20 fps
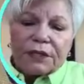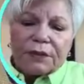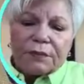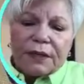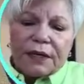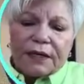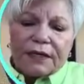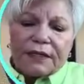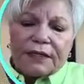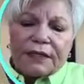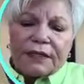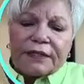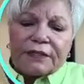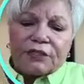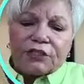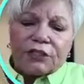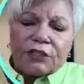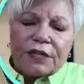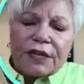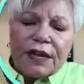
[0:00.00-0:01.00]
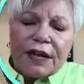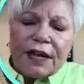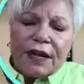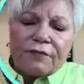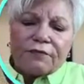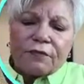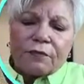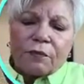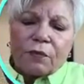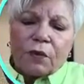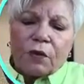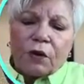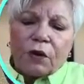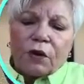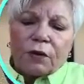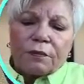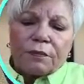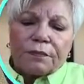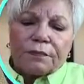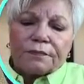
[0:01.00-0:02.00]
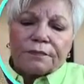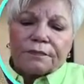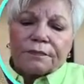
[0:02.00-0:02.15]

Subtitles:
about 1.5 inches apart.